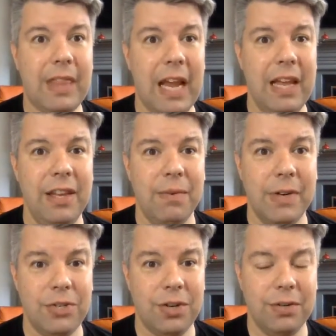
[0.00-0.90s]
in the
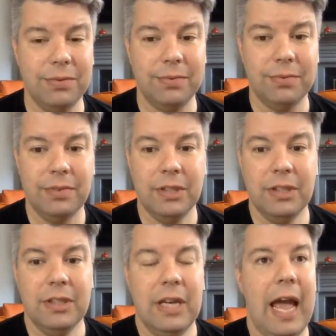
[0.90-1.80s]
original.
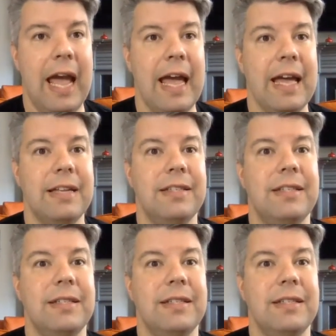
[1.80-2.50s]
And